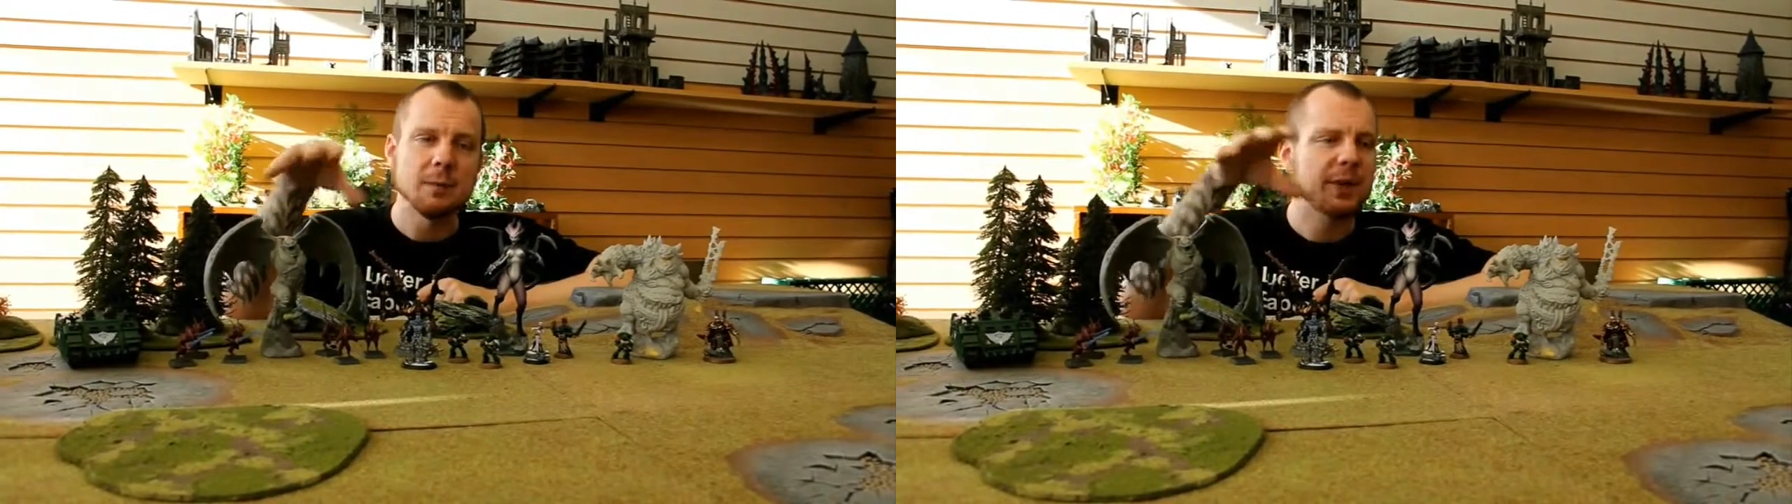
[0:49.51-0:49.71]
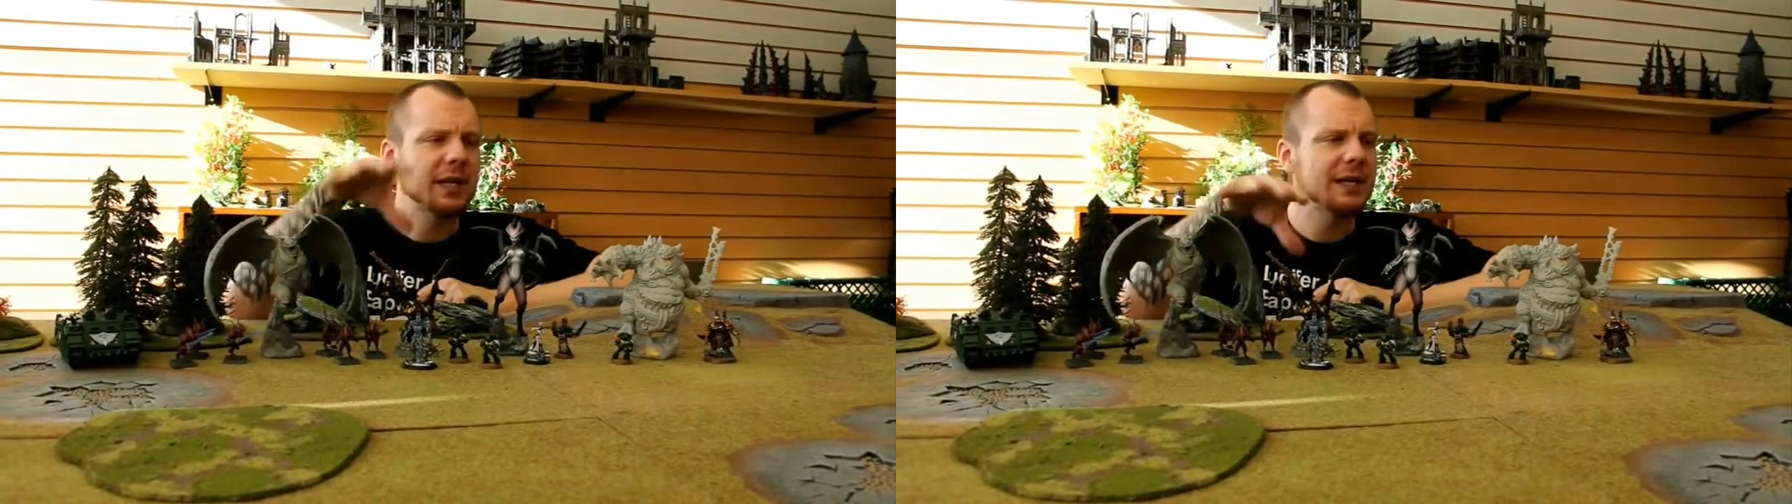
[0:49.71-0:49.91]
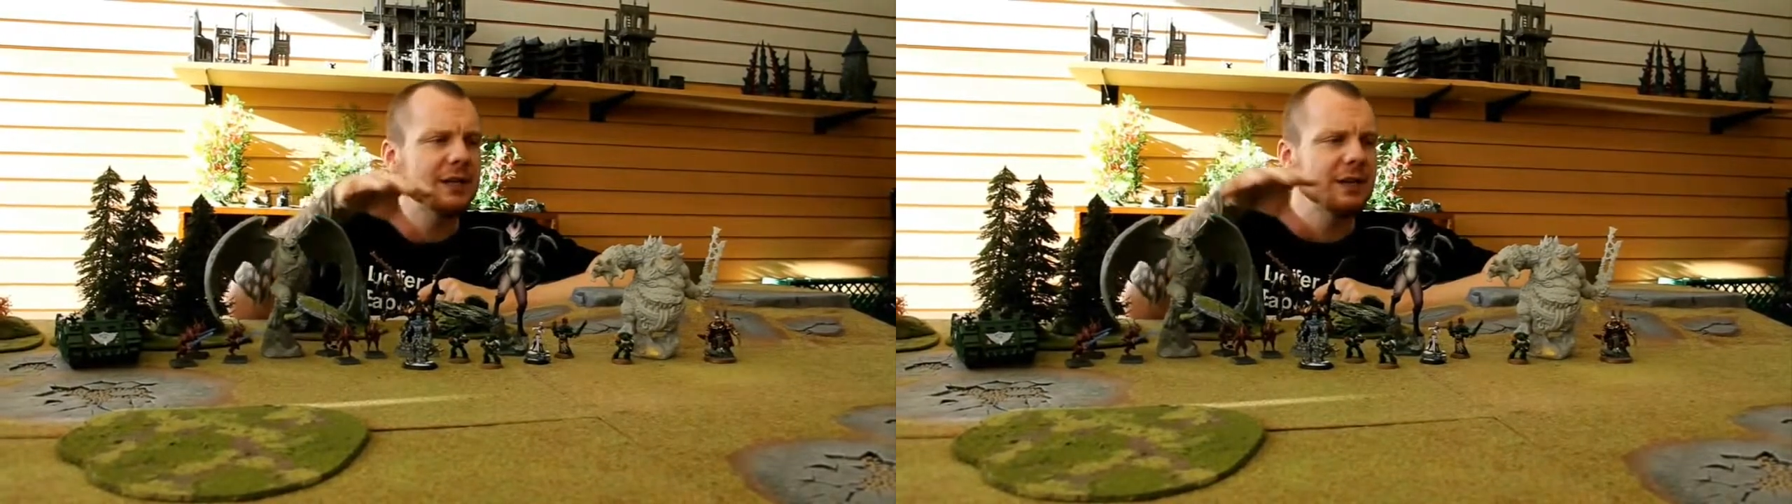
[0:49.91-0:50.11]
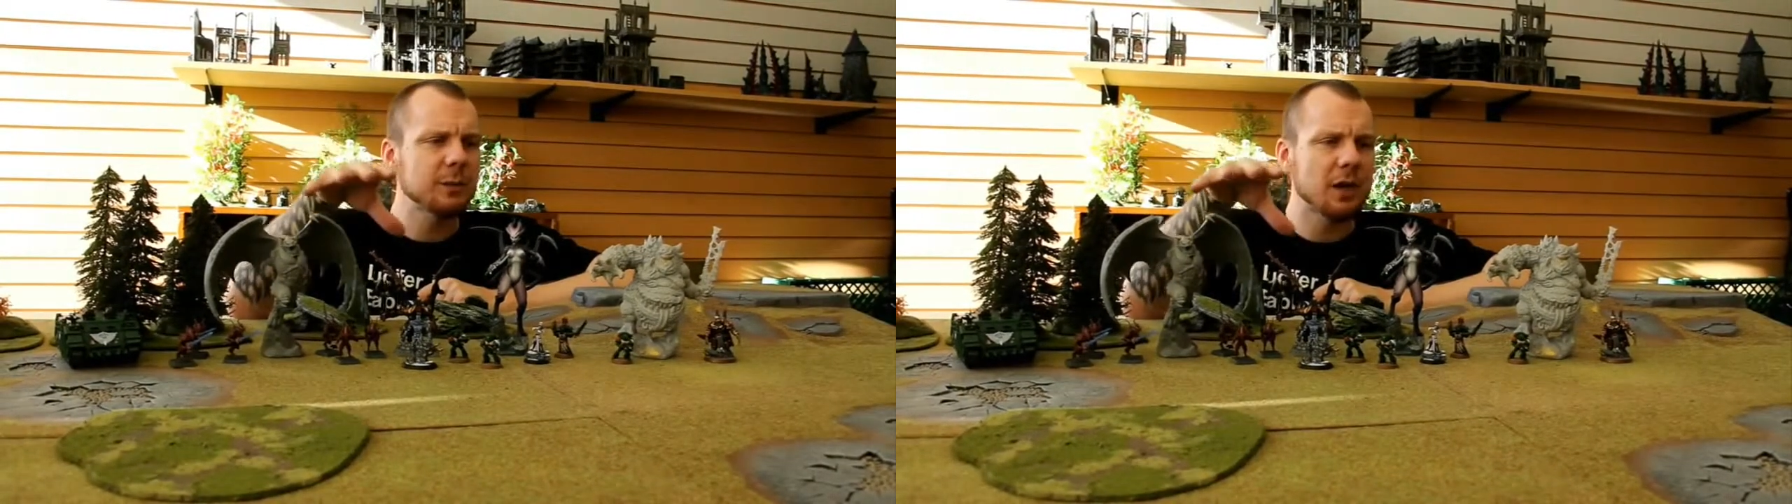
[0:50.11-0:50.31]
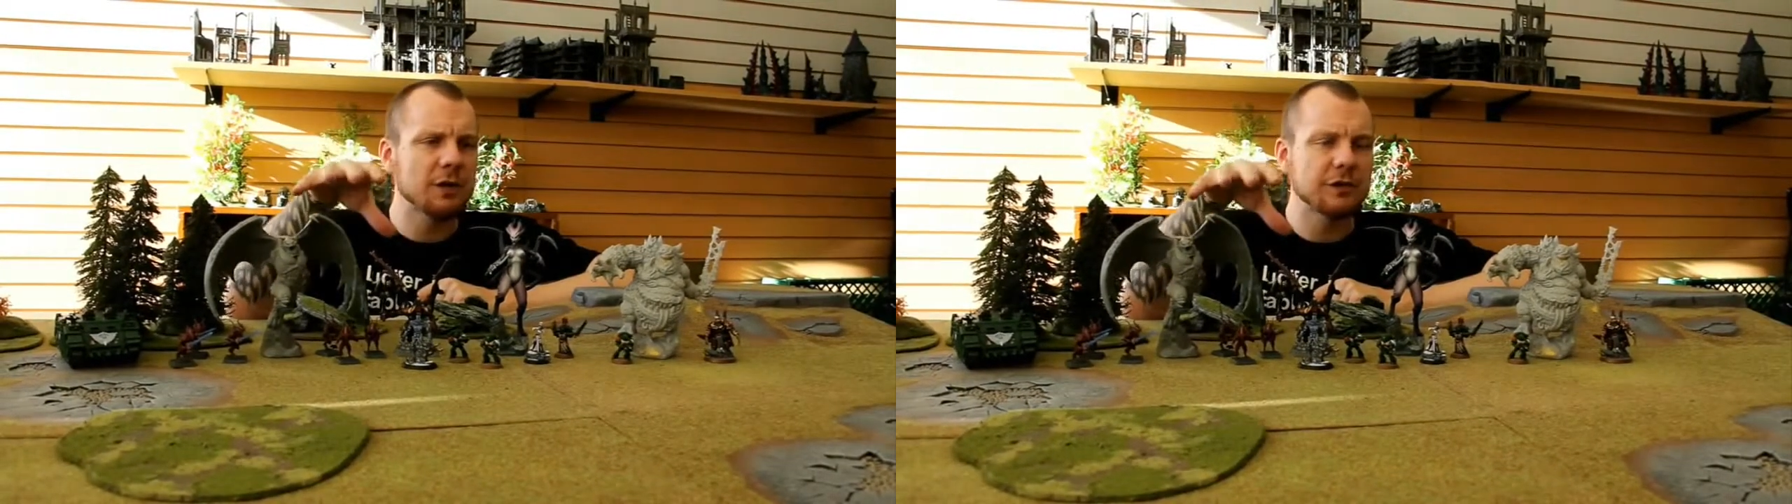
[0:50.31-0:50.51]
but in
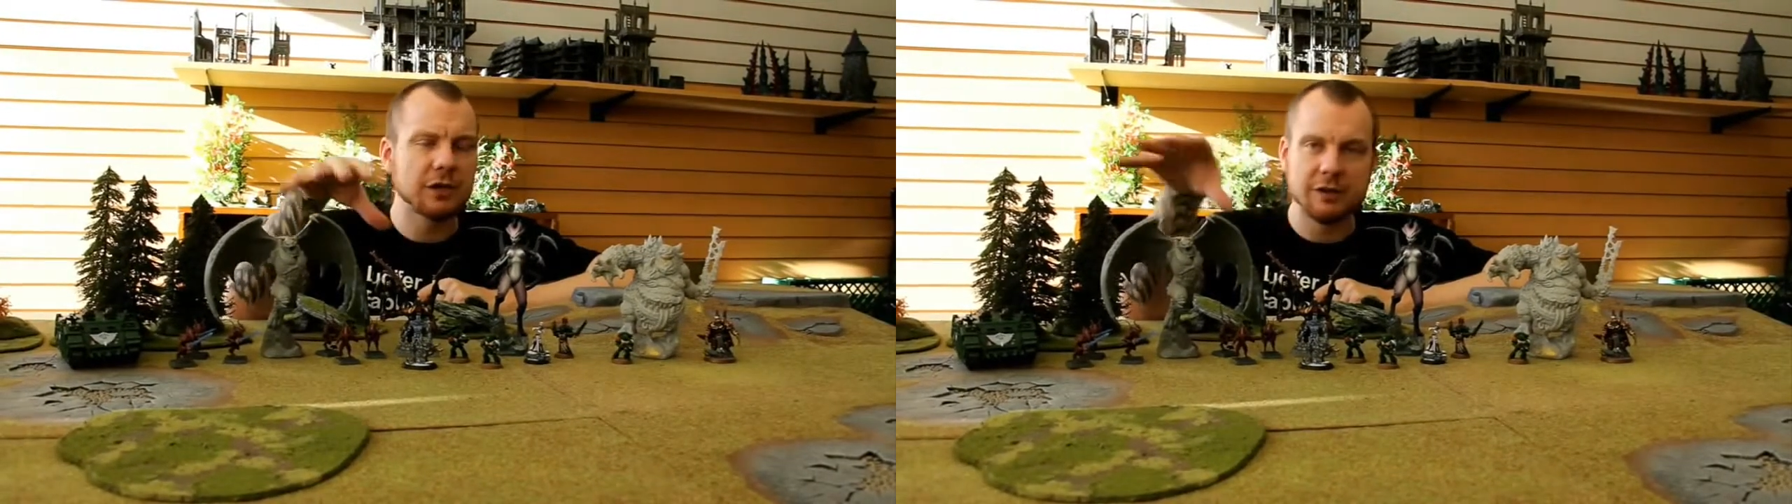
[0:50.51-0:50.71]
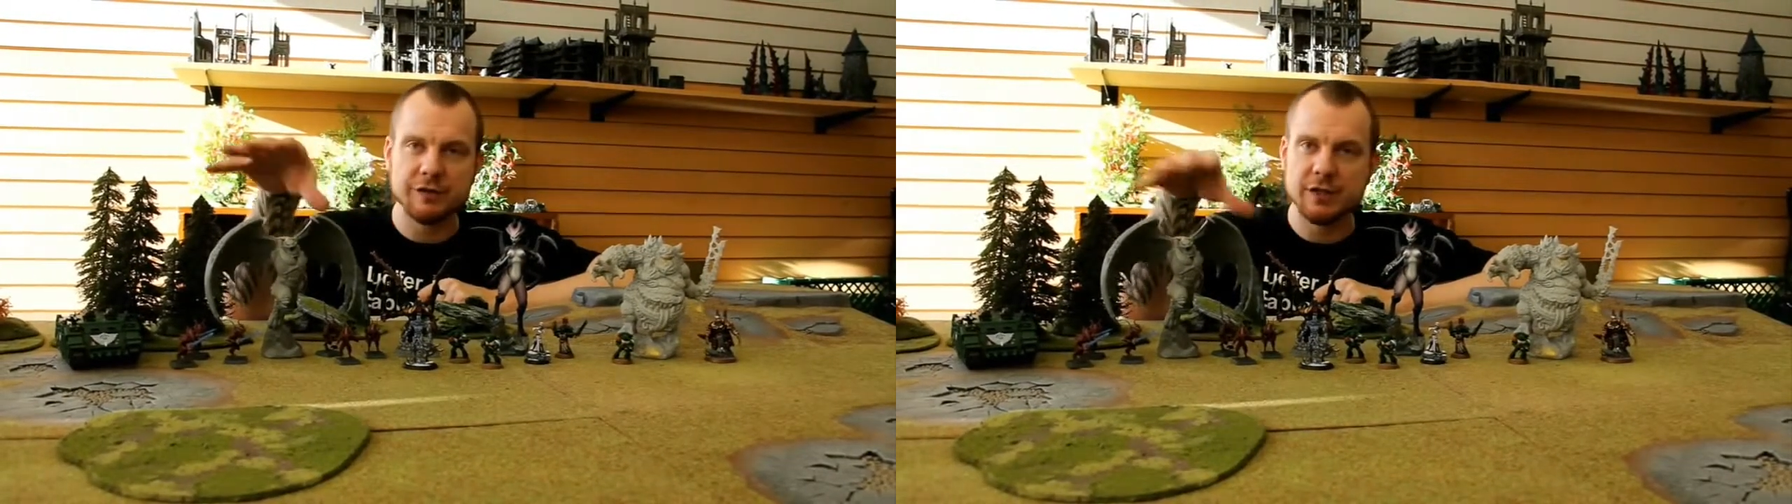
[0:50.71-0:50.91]
these models, you're gonna